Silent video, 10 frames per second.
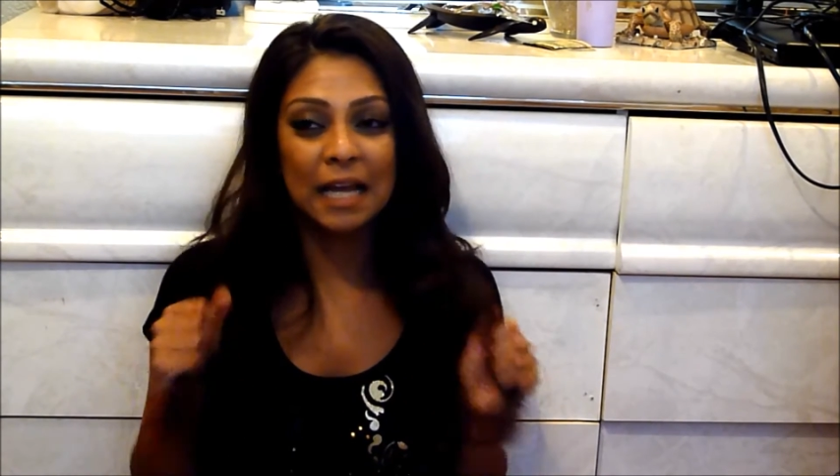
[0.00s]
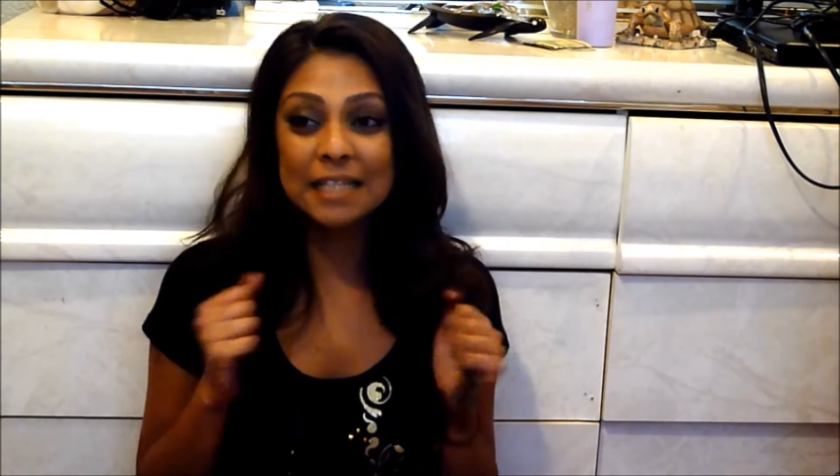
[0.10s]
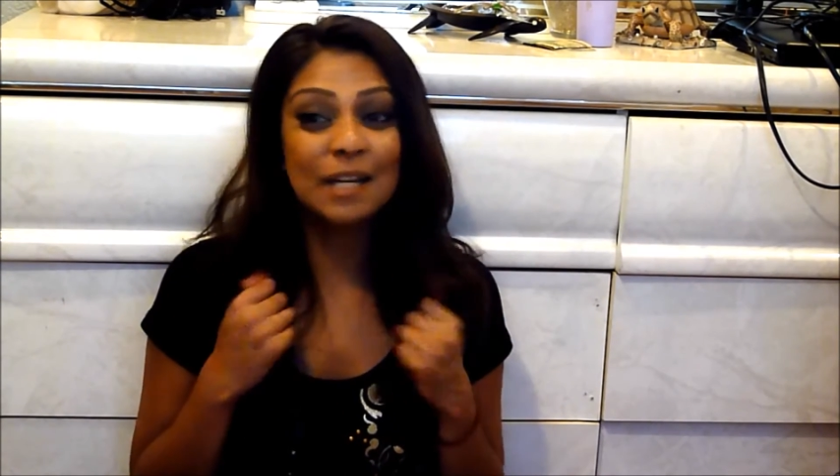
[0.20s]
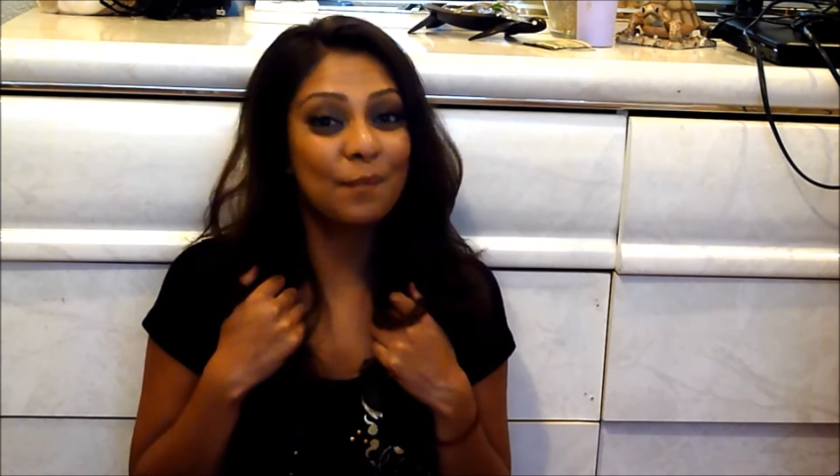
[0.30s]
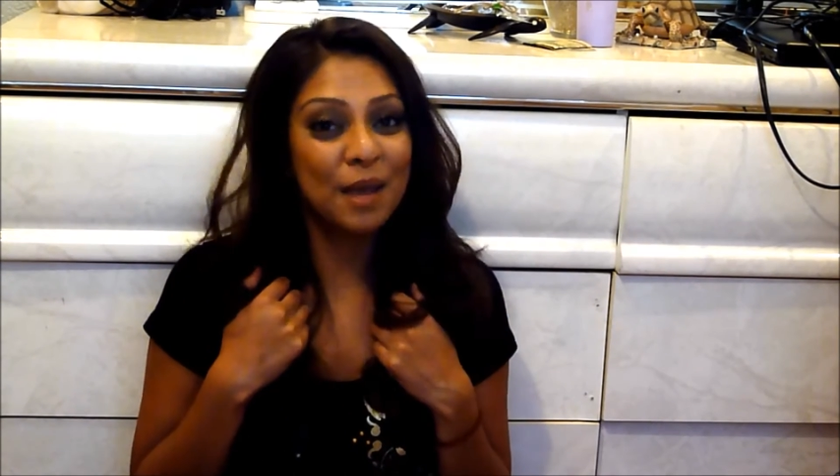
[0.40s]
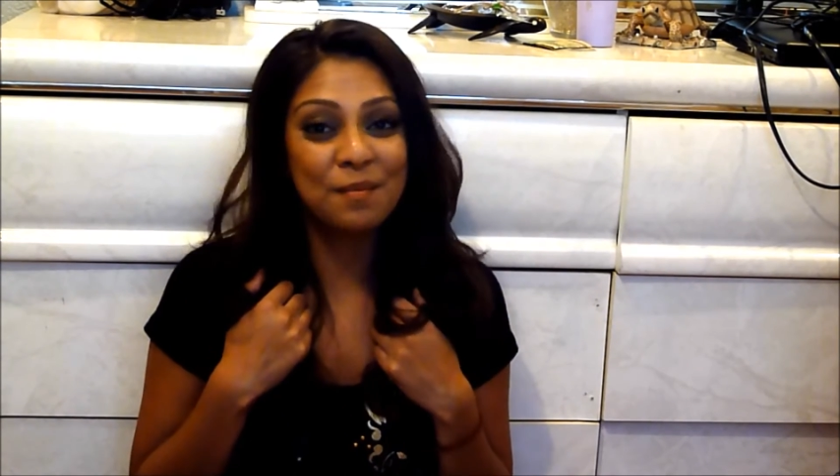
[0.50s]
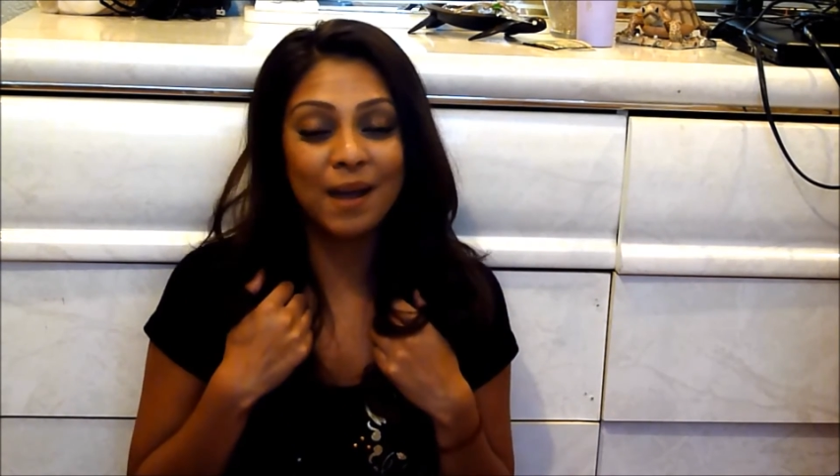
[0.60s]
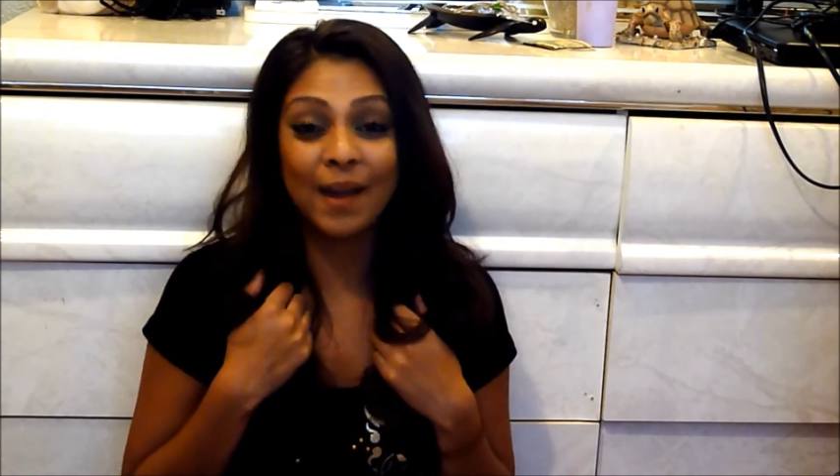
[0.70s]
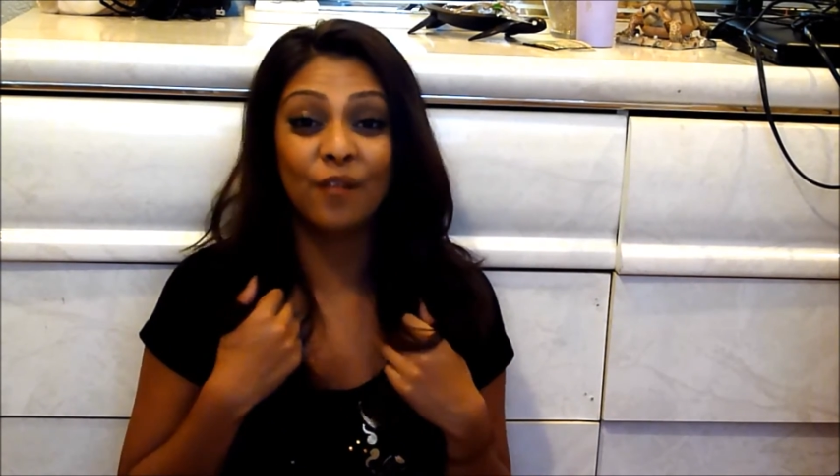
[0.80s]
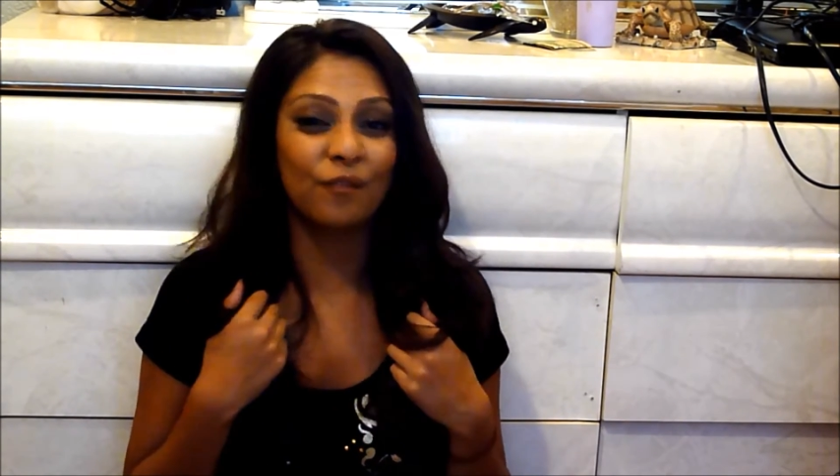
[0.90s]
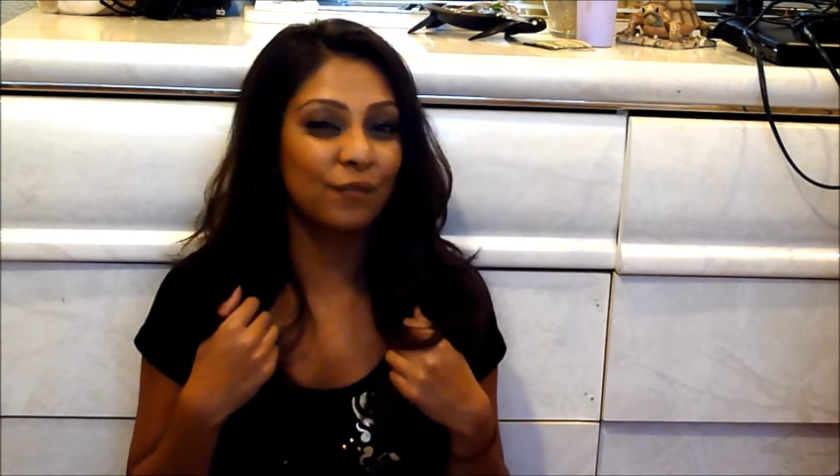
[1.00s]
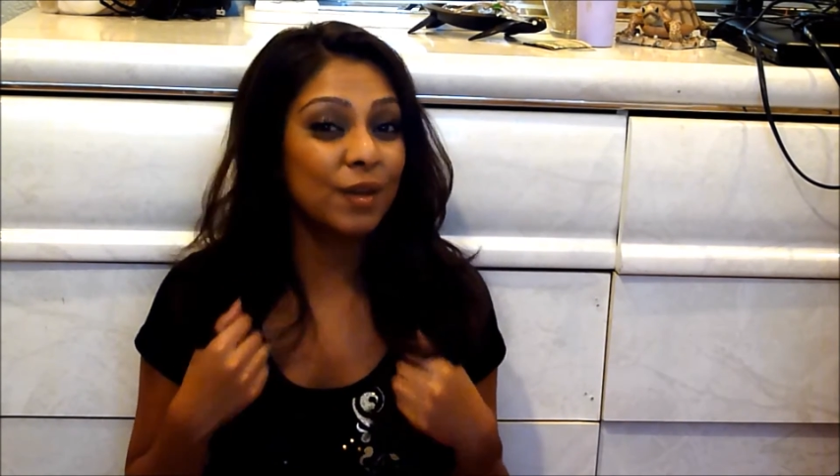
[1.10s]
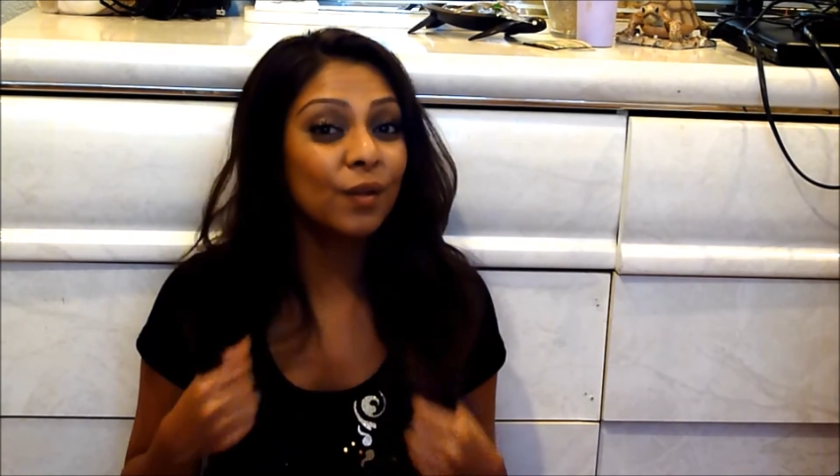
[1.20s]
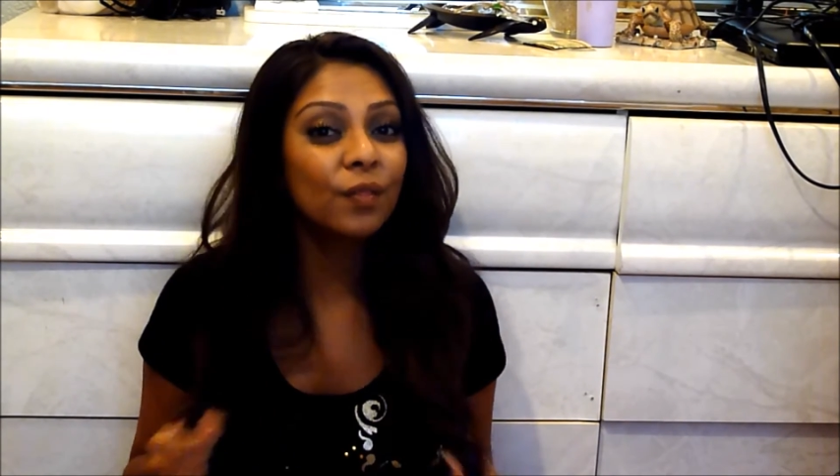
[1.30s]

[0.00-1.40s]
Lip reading: It didn't make my hair feel